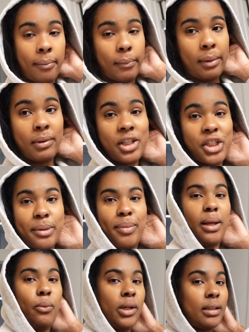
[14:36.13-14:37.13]
Maybe this should
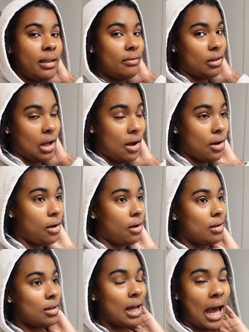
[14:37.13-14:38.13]
be a weekly vlog.
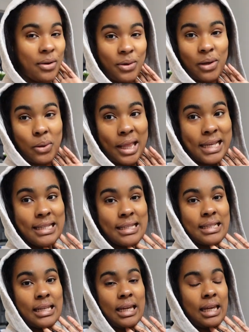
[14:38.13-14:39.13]
I don't know. Let's
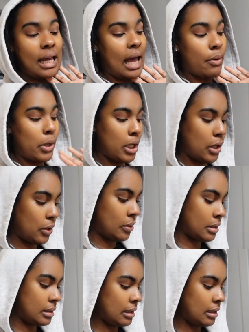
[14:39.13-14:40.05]
see how it goes.